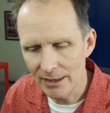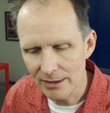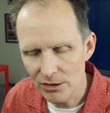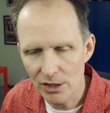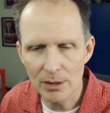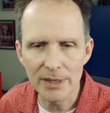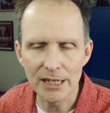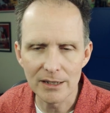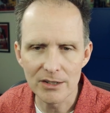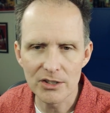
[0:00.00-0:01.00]
Jeremy
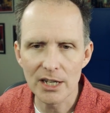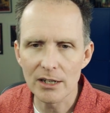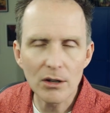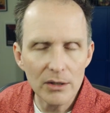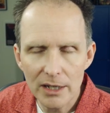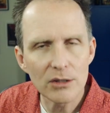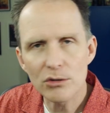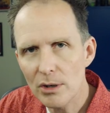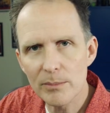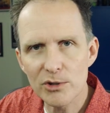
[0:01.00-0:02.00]
and he said, oh, that your
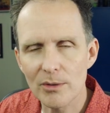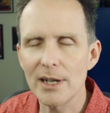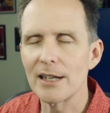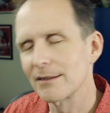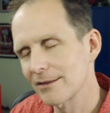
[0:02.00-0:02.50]
trim is great.